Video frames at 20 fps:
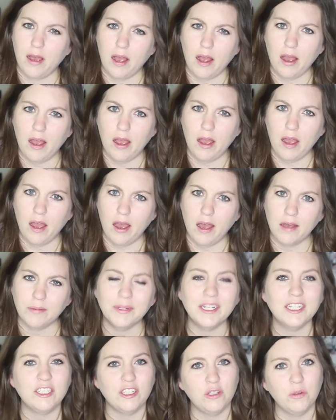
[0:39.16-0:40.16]
Uh,
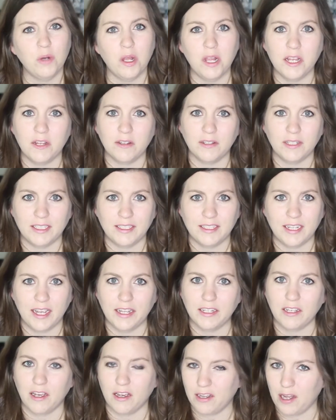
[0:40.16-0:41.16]
but it should really only
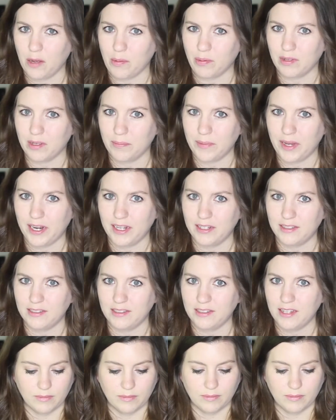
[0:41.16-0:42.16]
take a couple of
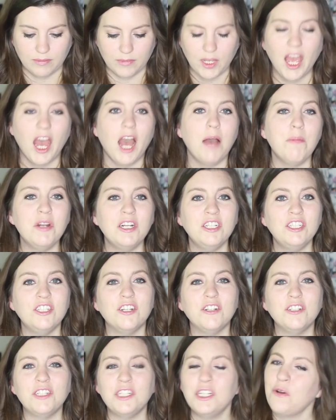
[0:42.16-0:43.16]
minutes. I'm going to
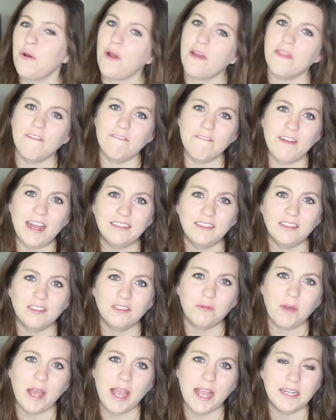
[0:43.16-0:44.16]
show you the
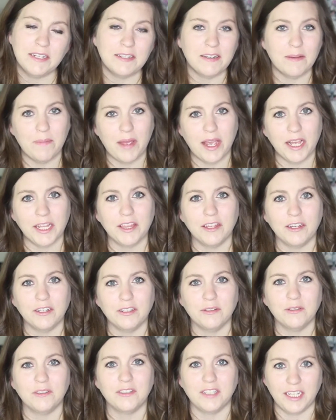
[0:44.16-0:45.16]
fastest way to make
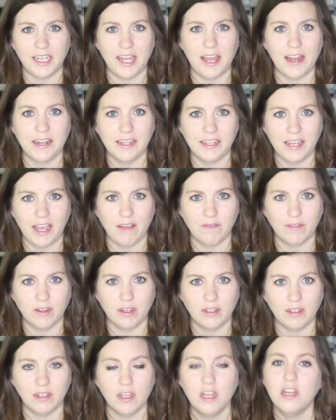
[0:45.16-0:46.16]
those in
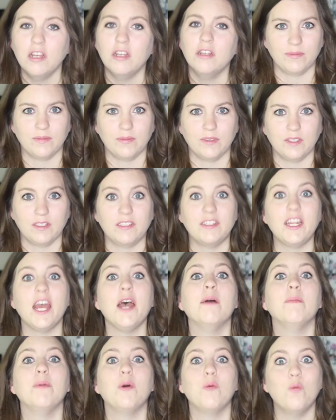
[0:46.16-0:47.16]
Canva.
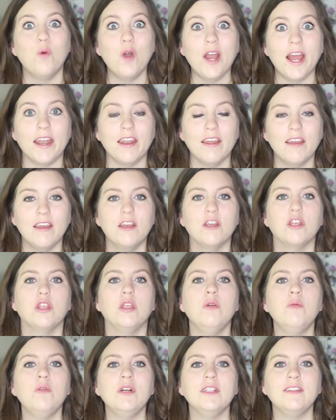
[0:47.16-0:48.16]
Step 1.
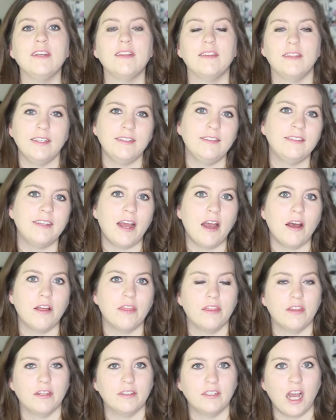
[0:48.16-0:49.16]
You want to list
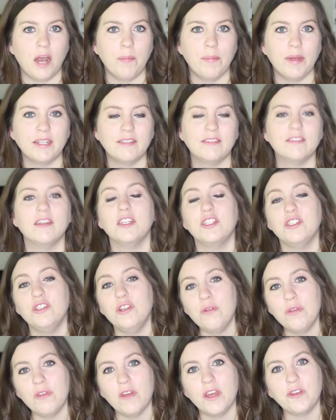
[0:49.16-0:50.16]
out the topics that
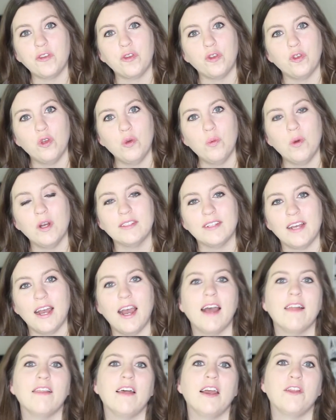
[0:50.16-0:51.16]
you think you want to
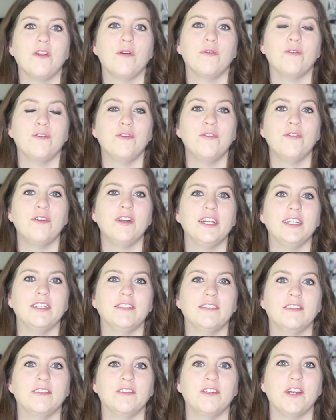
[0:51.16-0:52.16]
highlight on your
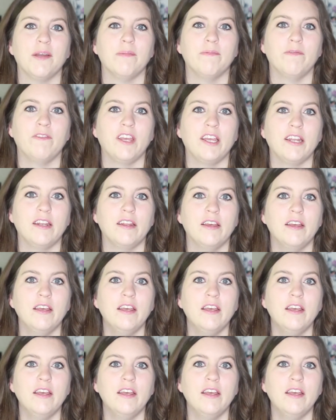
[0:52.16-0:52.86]
Instagram feed.